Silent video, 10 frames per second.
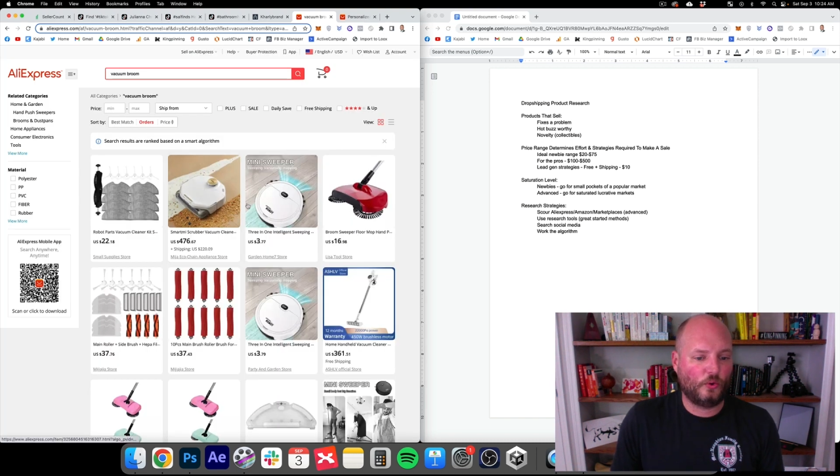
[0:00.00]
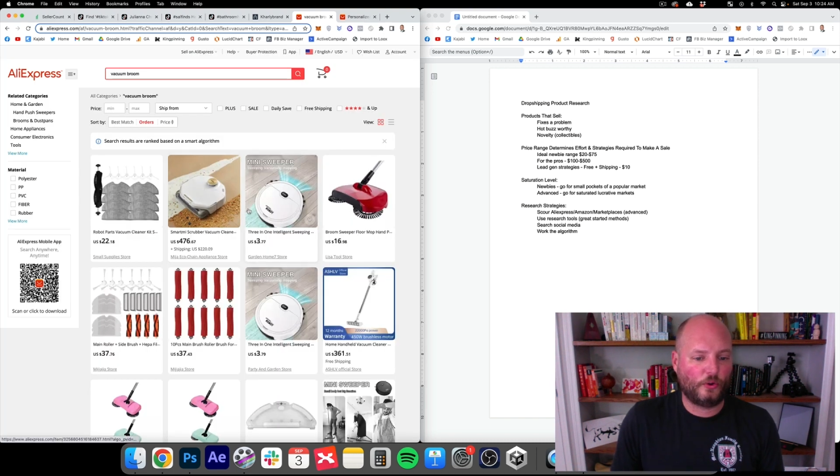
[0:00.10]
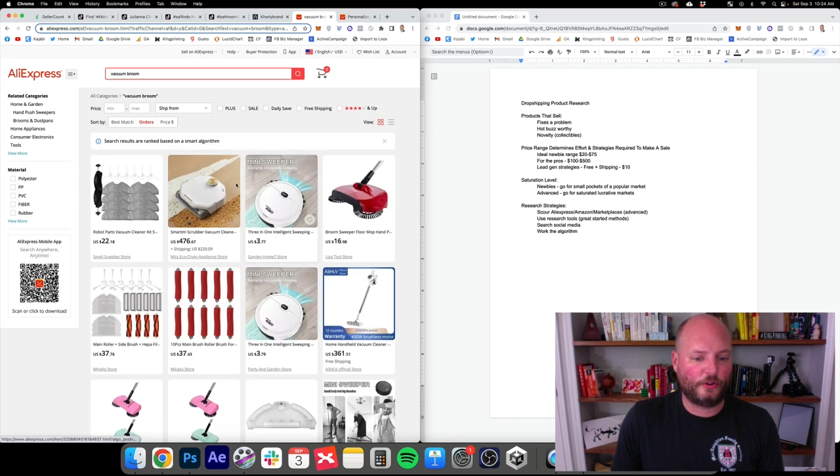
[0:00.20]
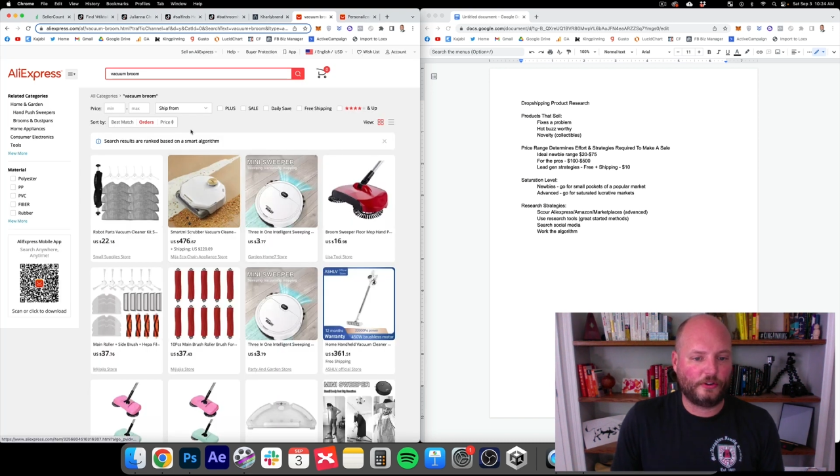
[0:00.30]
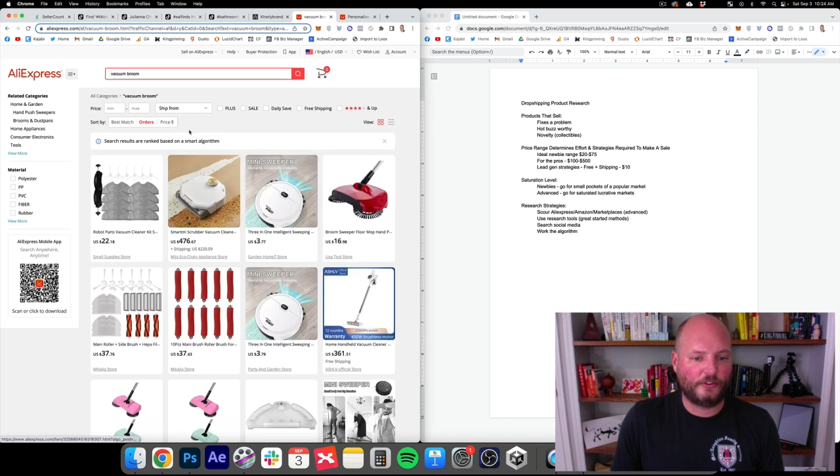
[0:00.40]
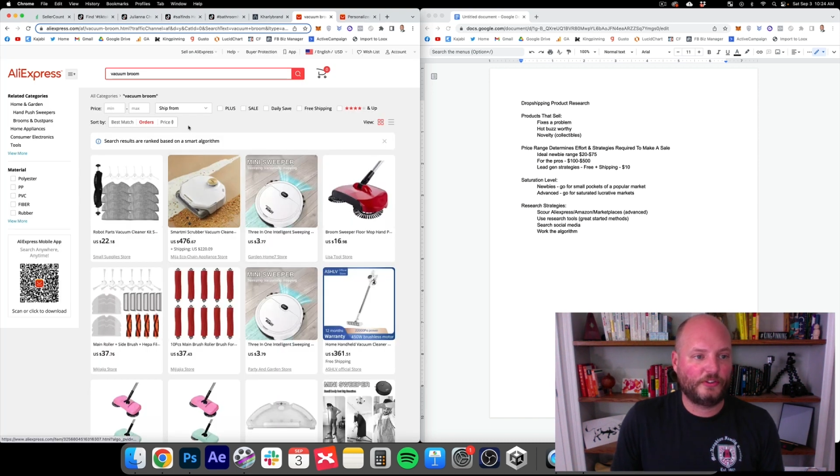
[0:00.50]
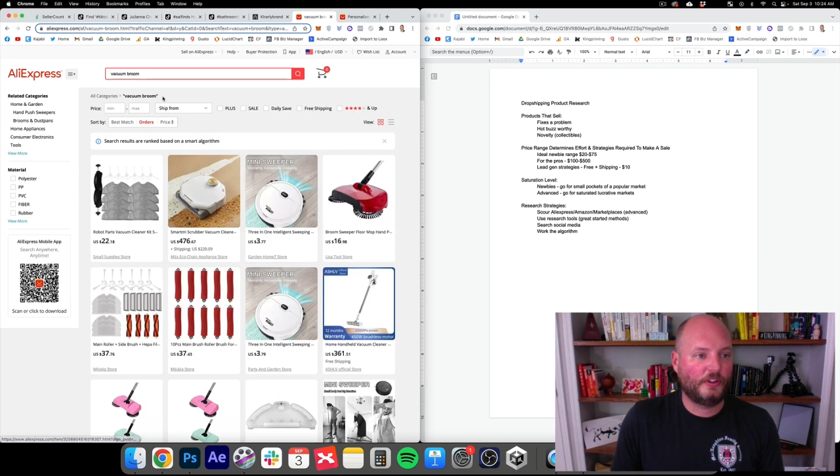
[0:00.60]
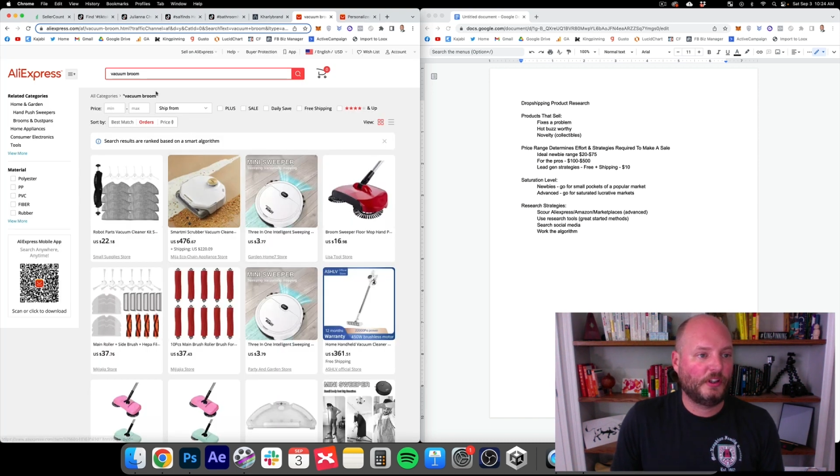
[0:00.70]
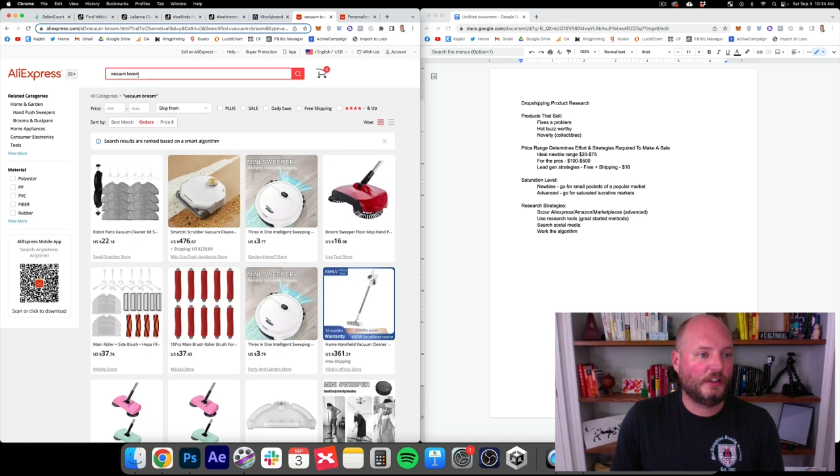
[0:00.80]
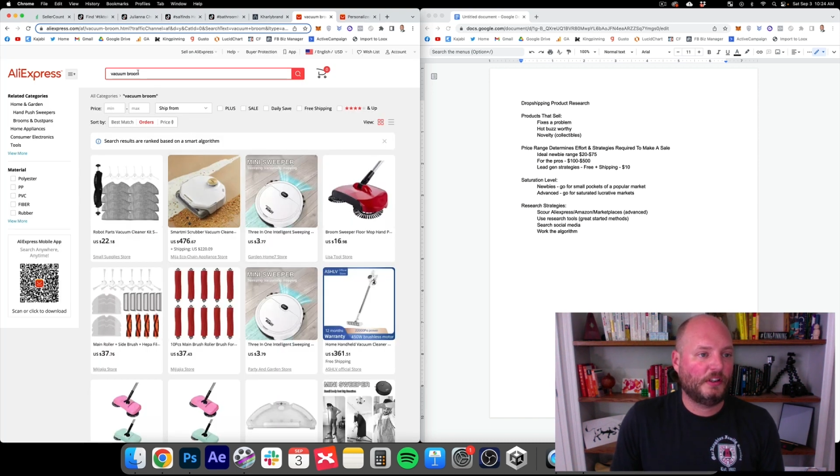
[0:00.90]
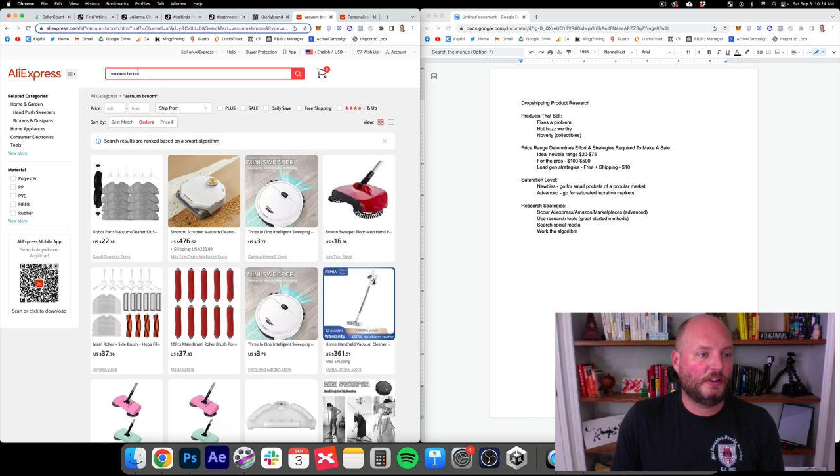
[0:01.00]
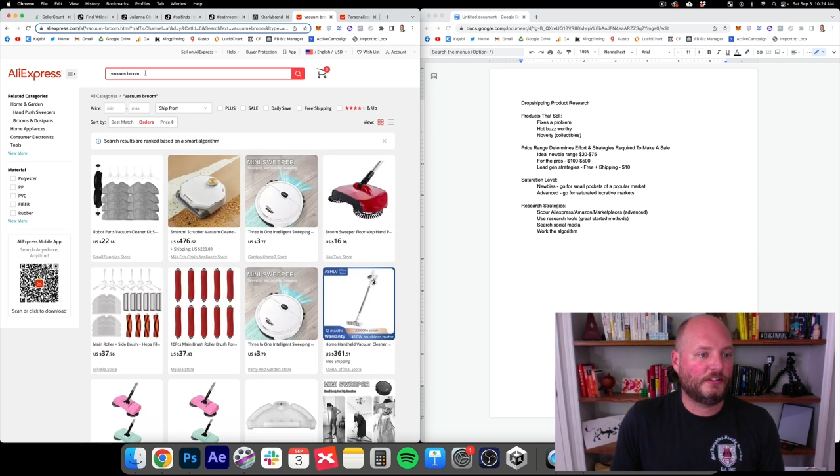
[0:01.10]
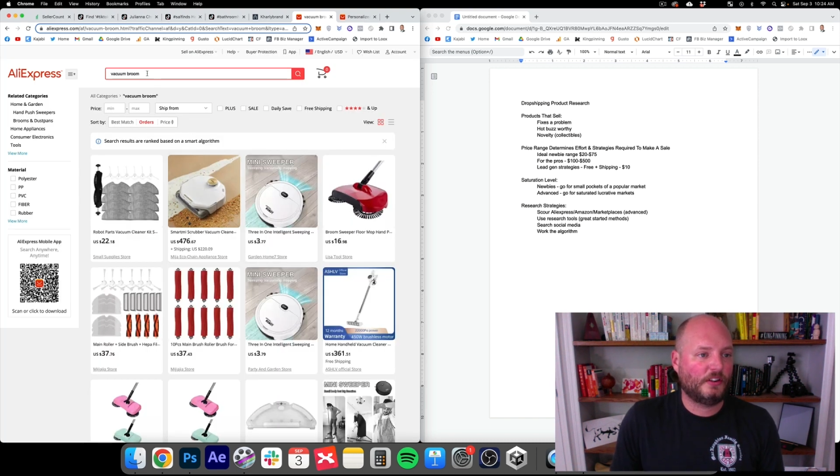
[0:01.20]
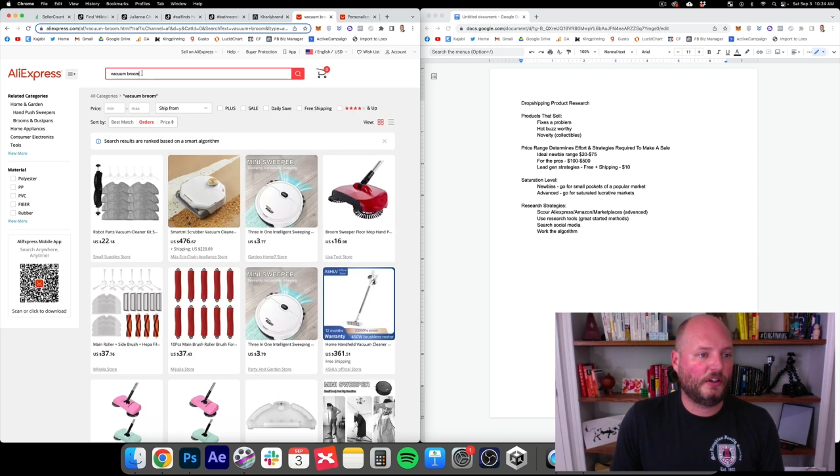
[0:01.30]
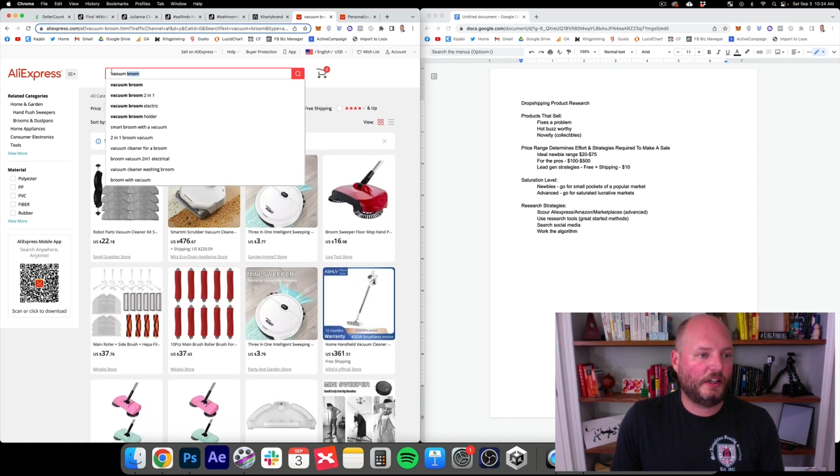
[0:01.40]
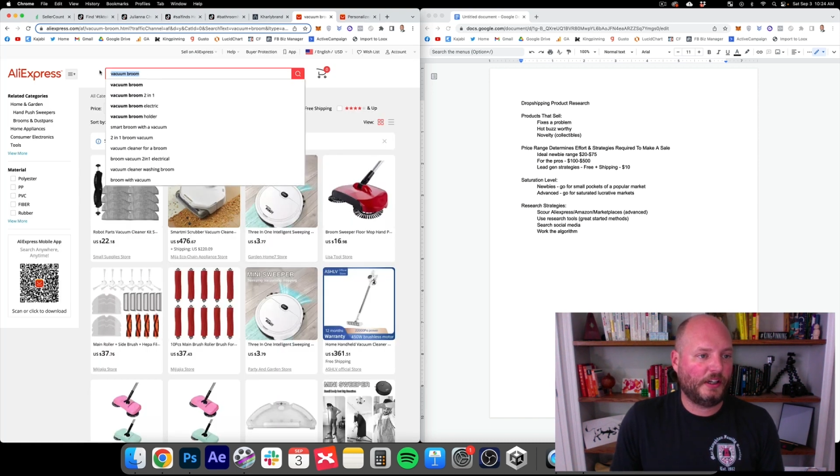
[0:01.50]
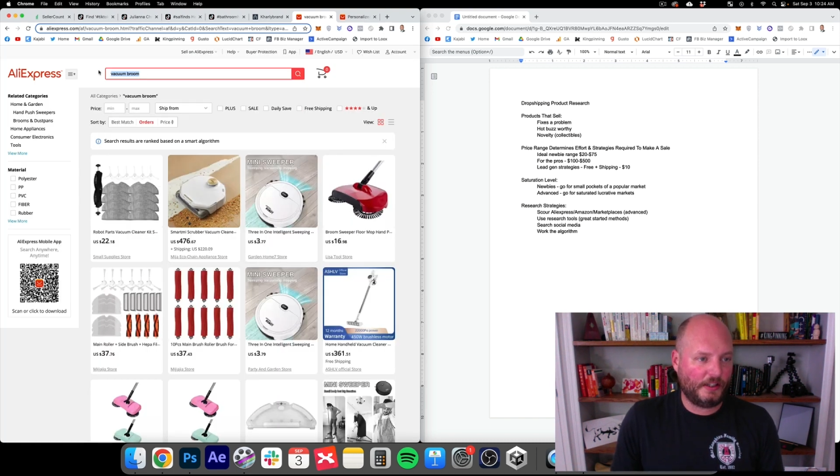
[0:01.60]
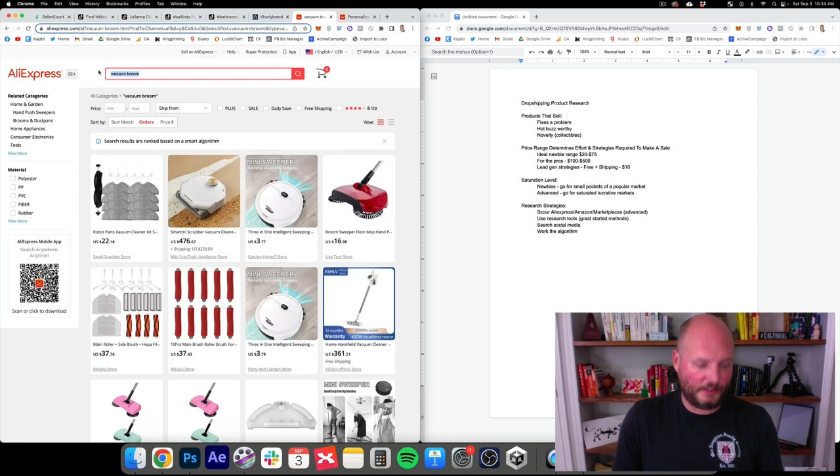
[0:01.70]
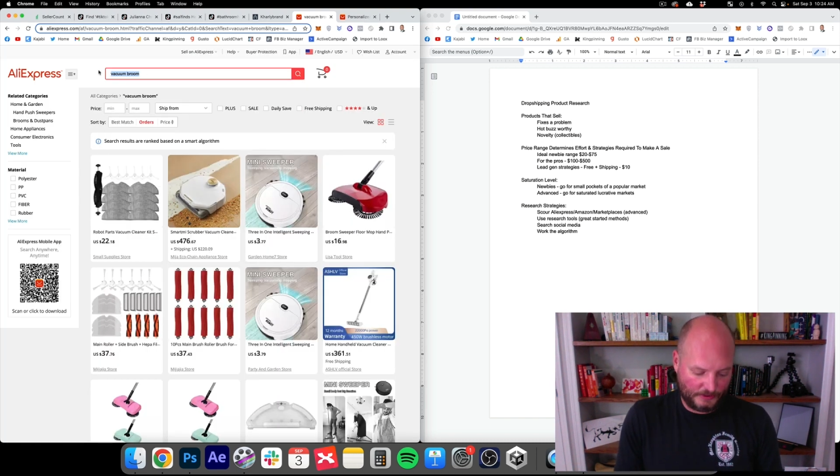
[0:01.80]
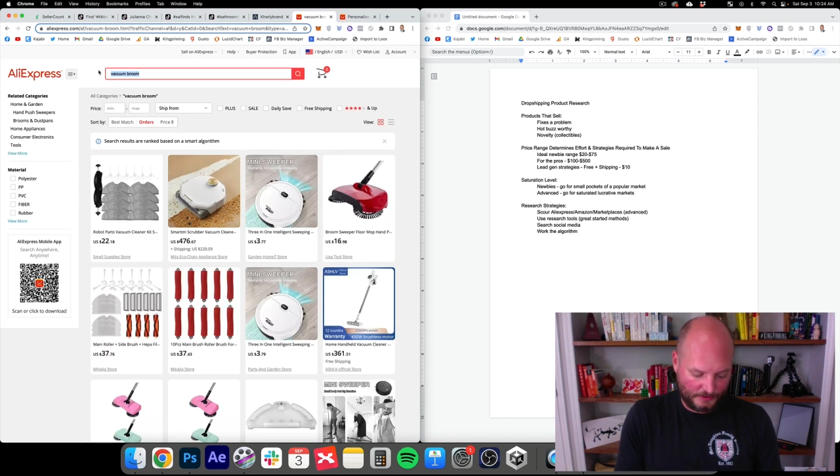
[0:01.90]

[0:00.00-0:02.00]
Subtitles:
orders. Let's go ahead.